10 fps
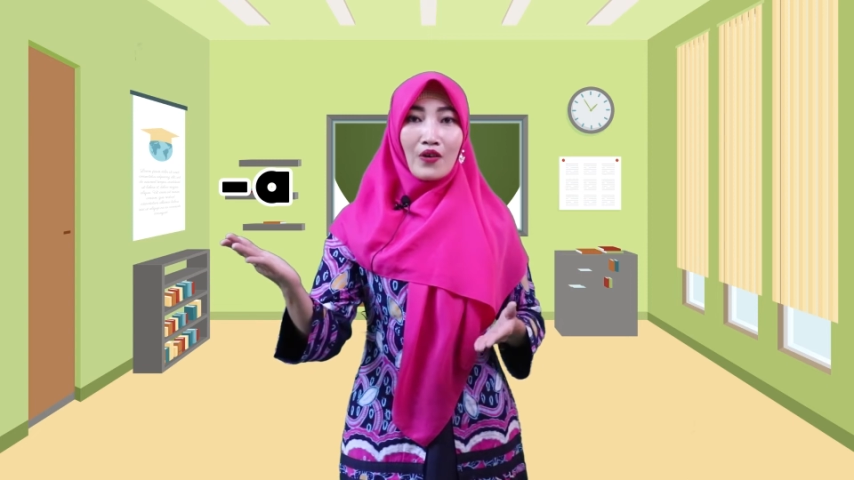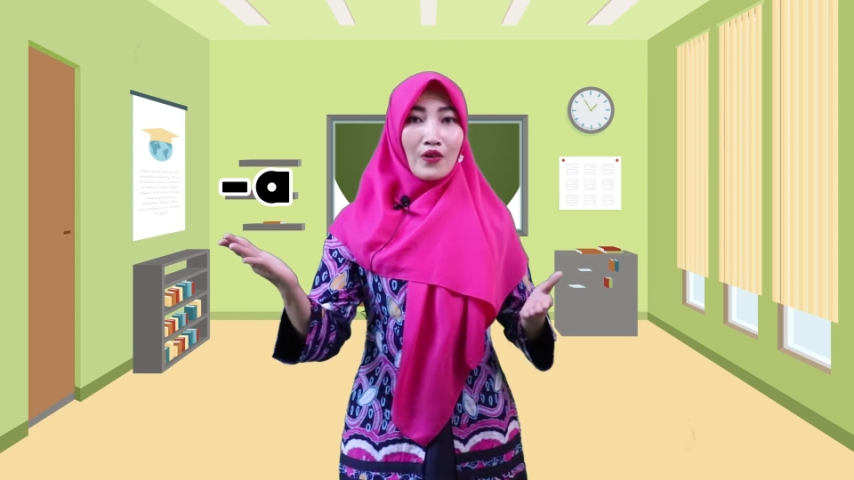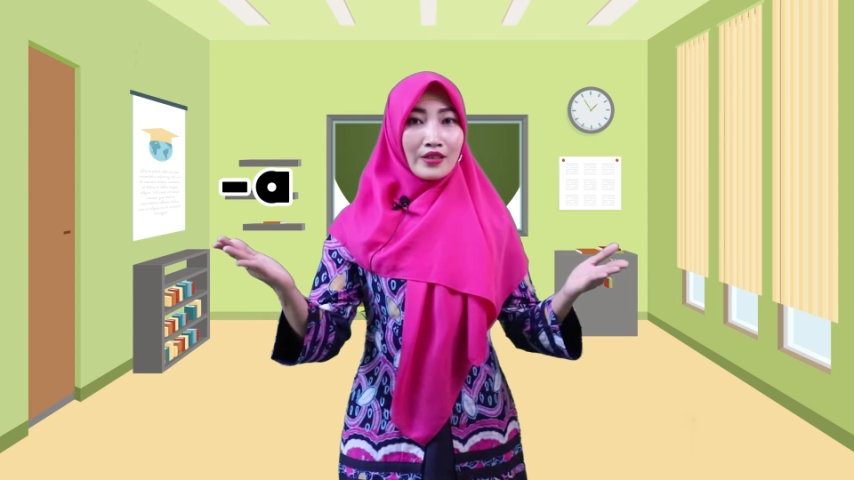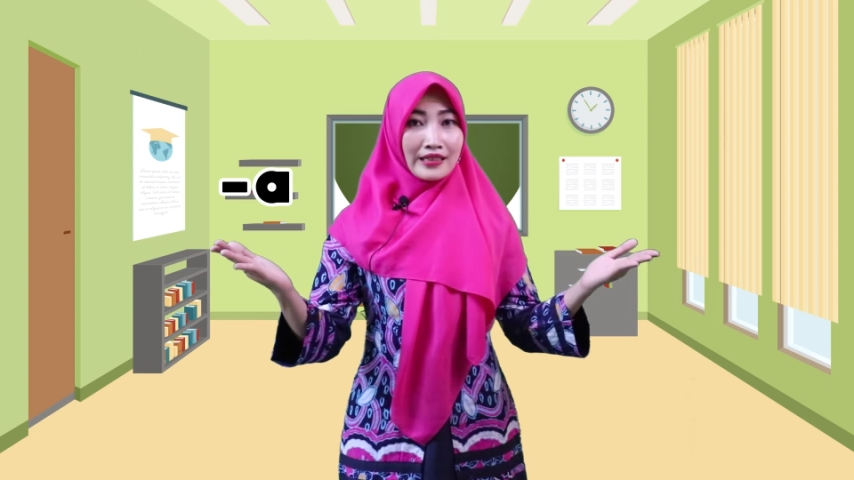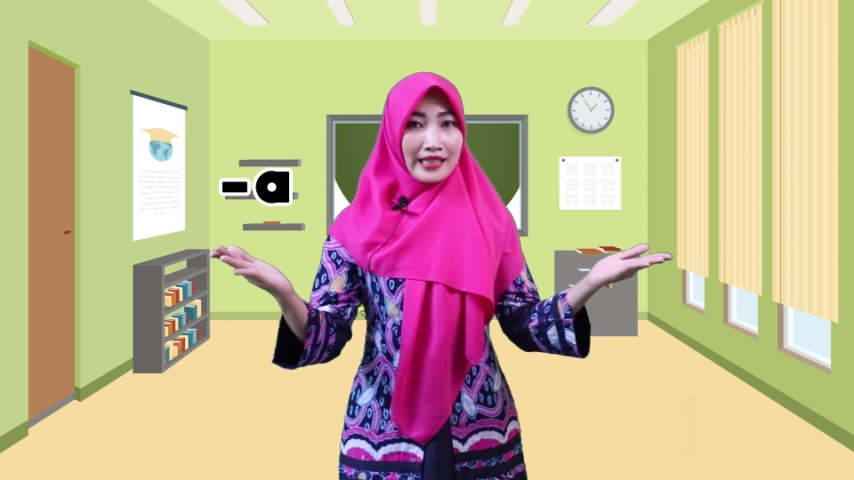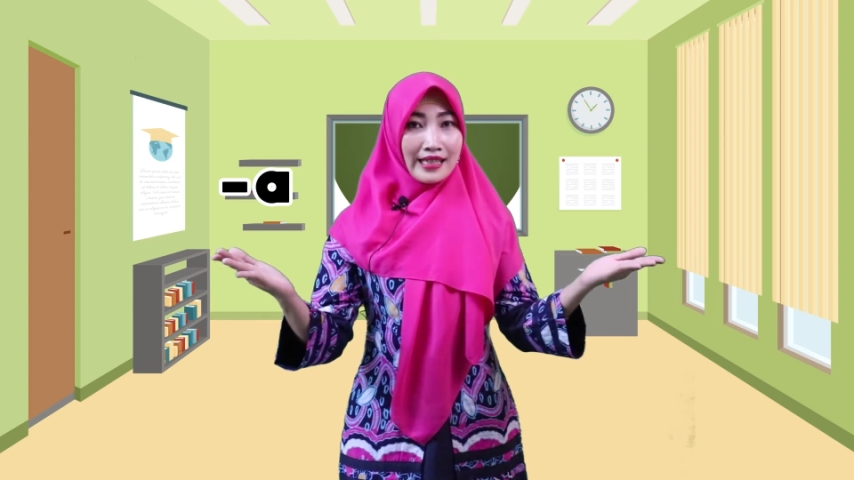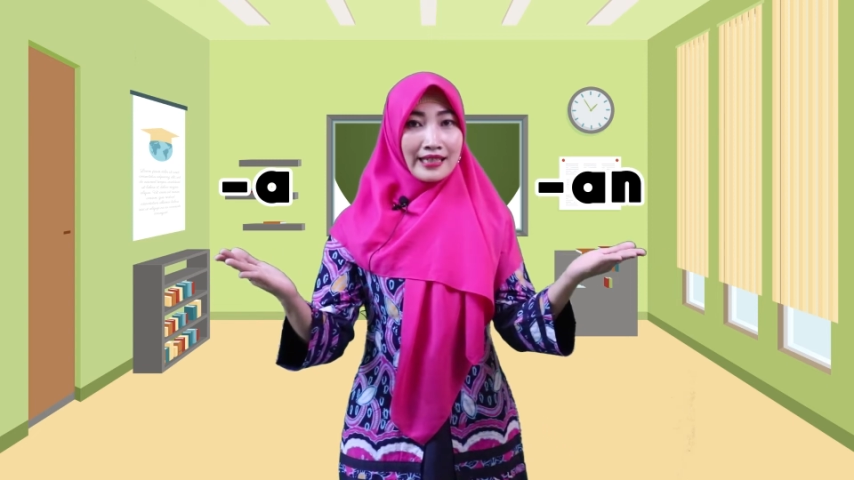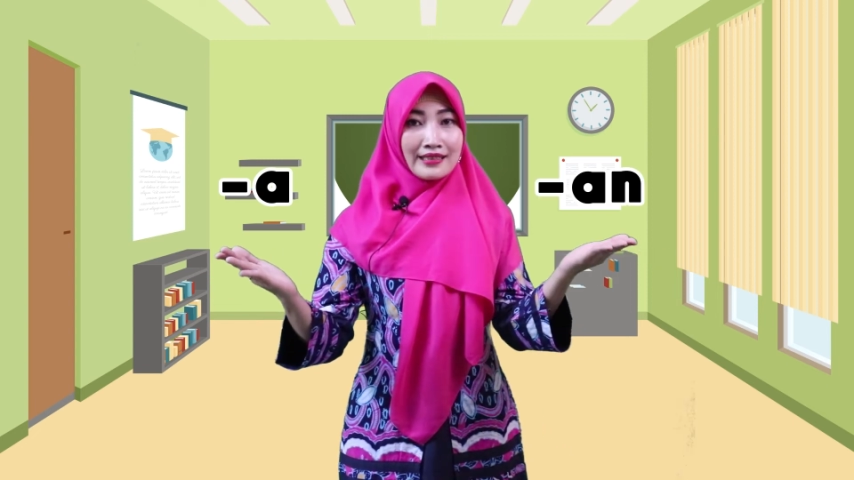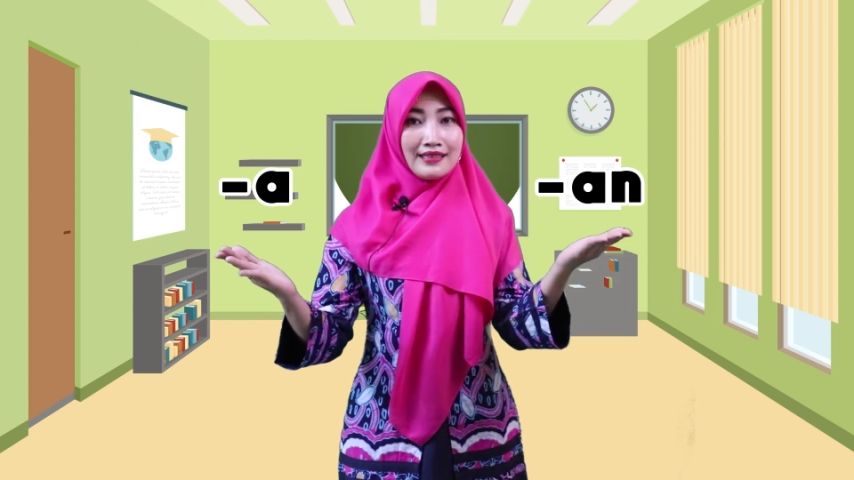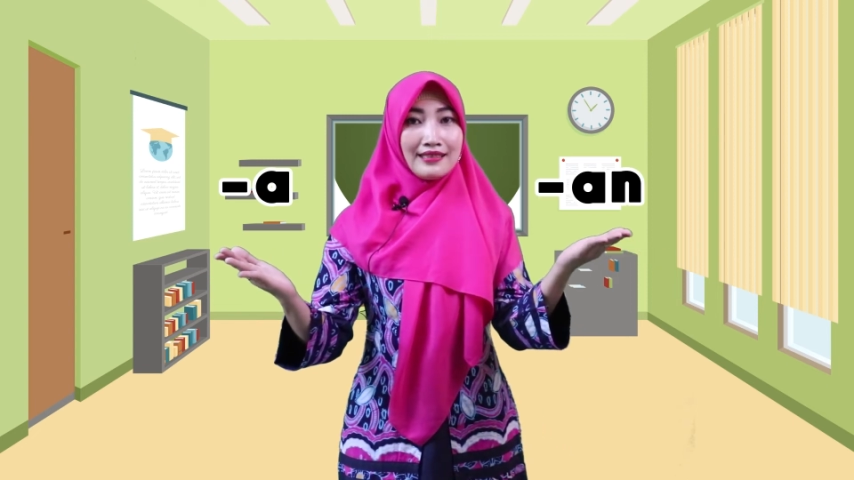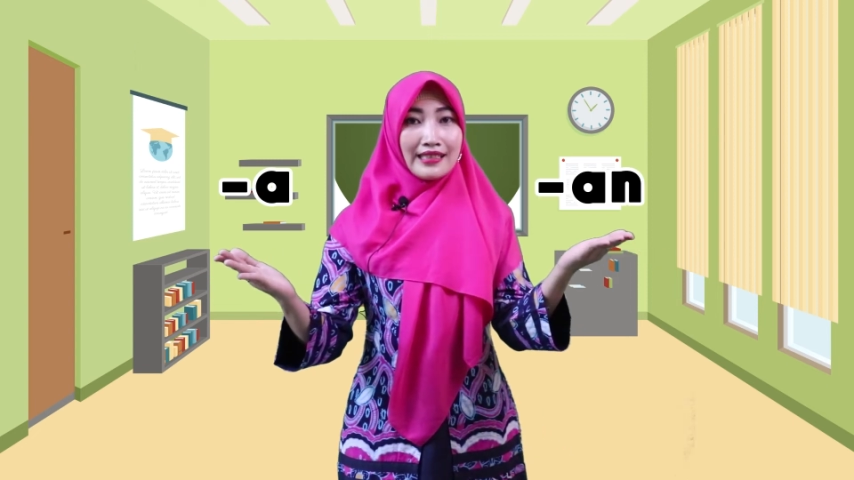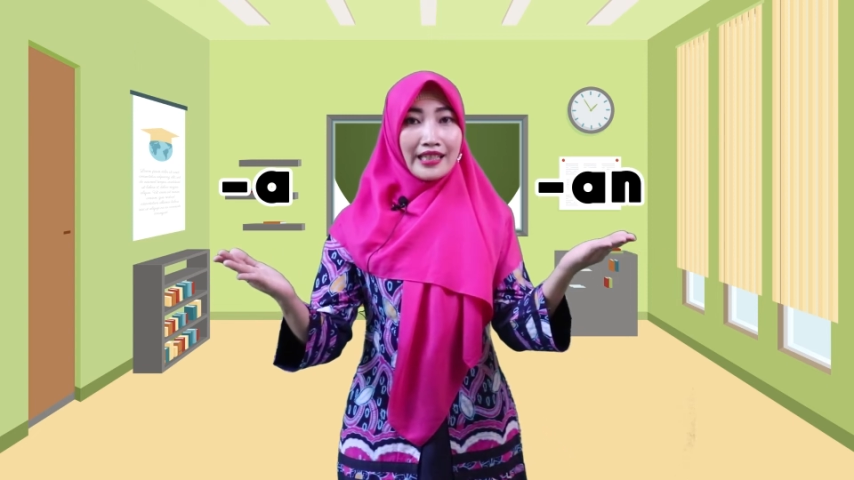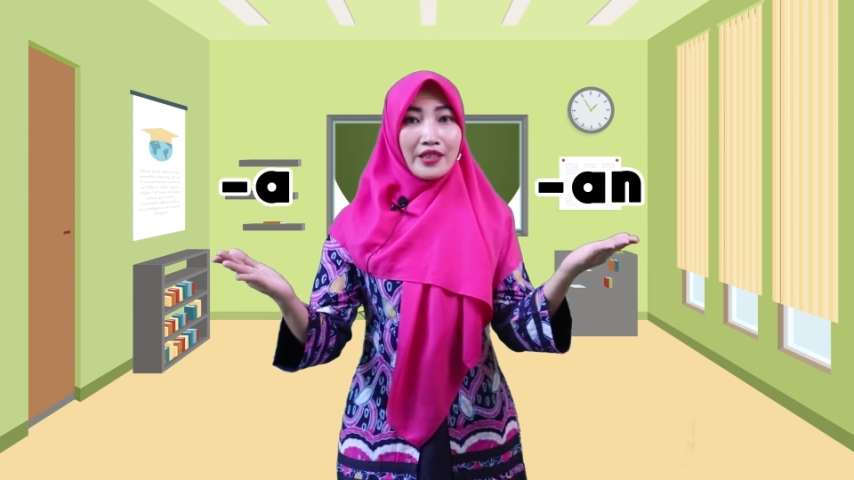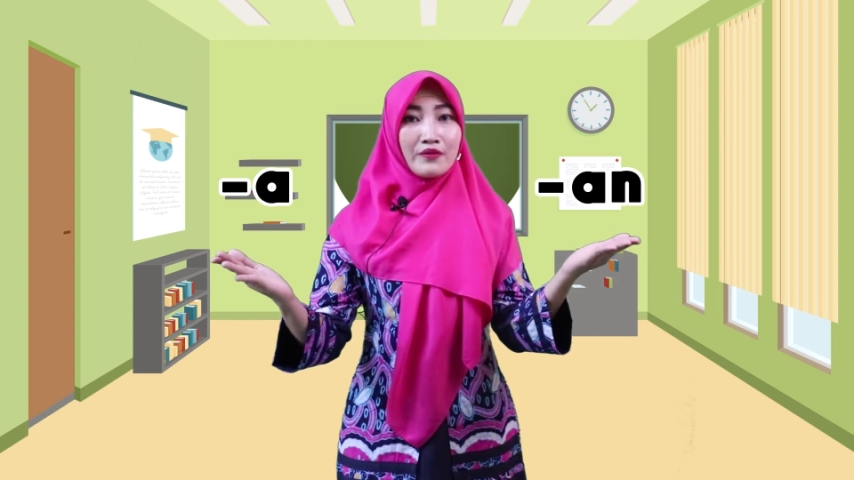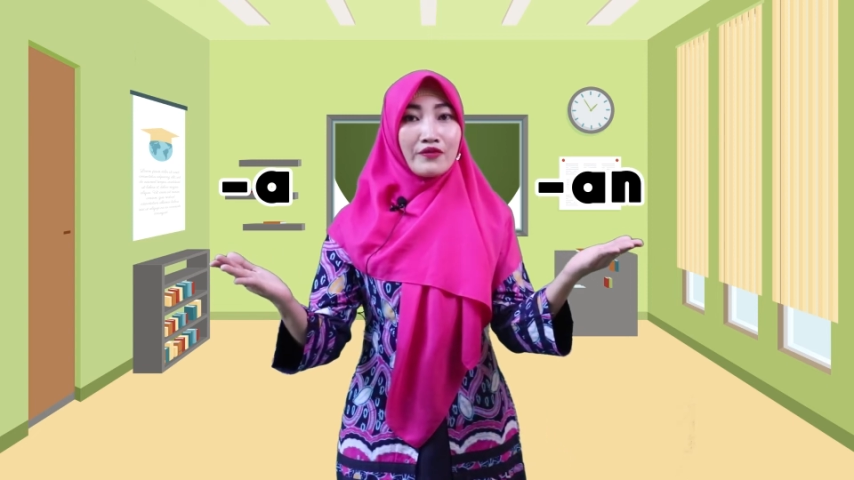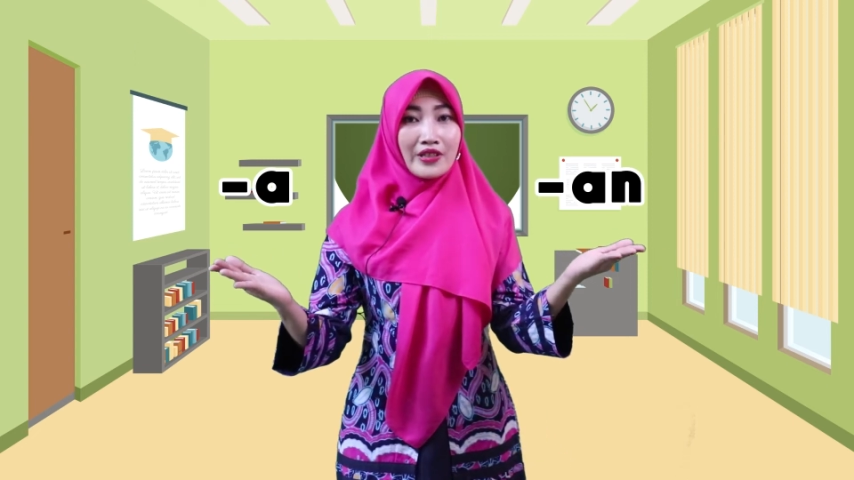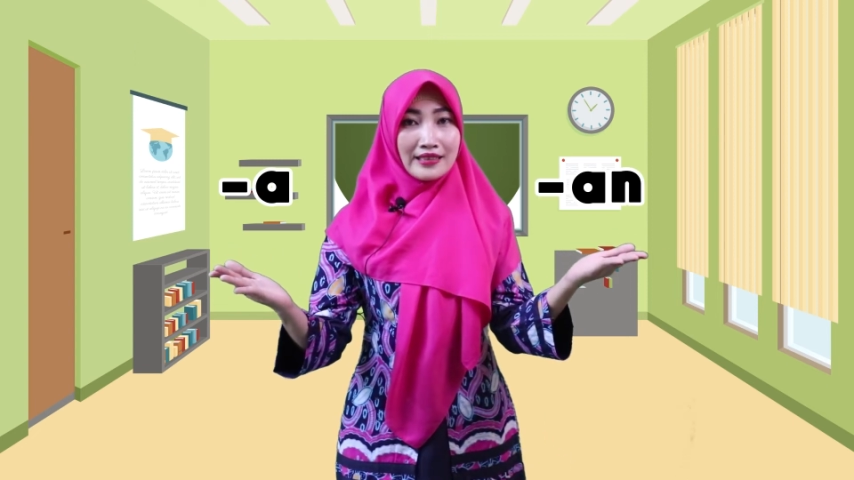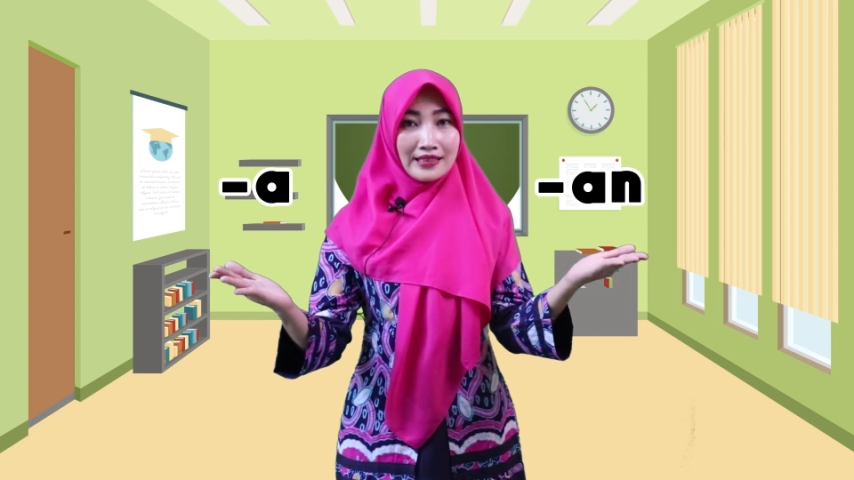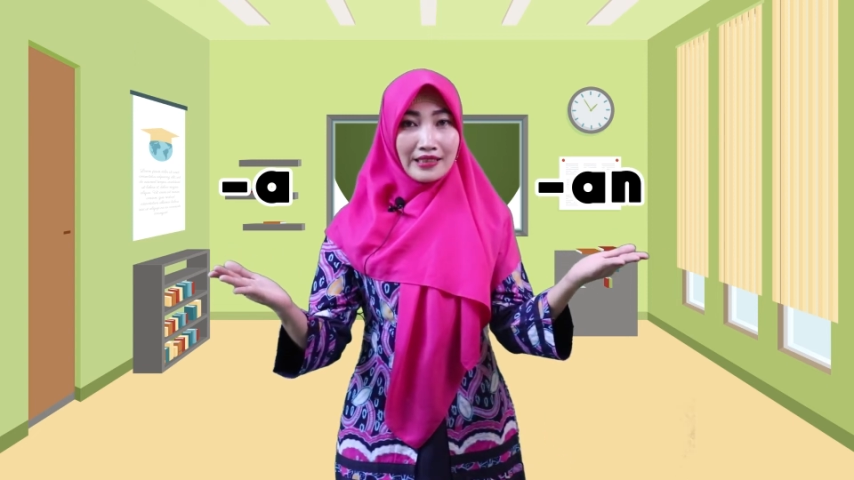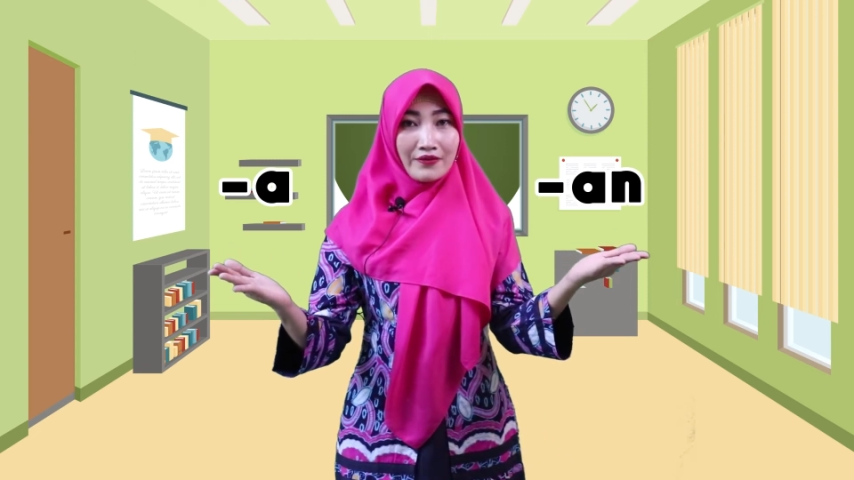or N in
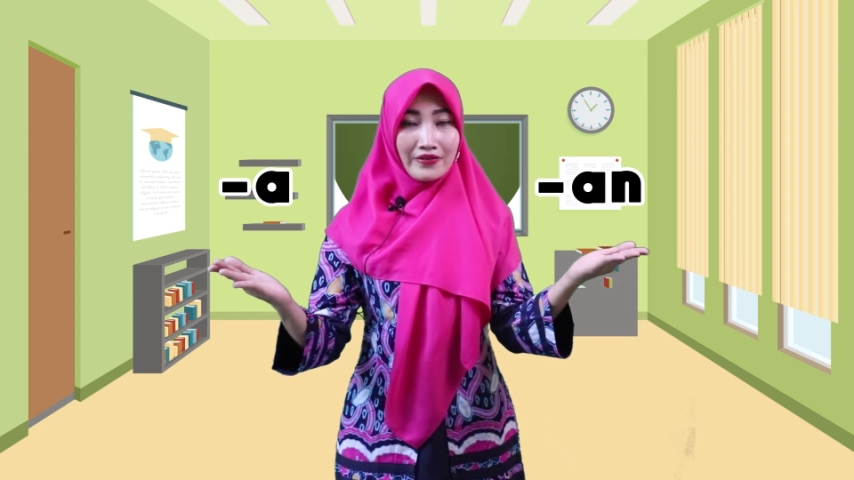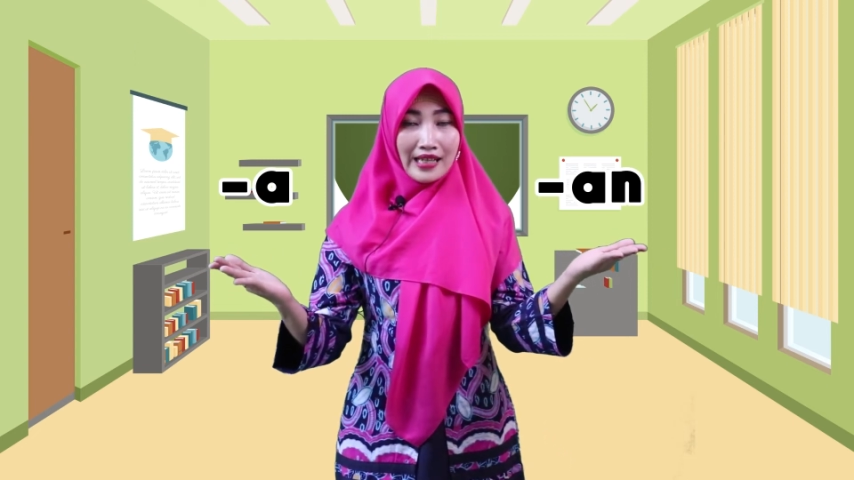front of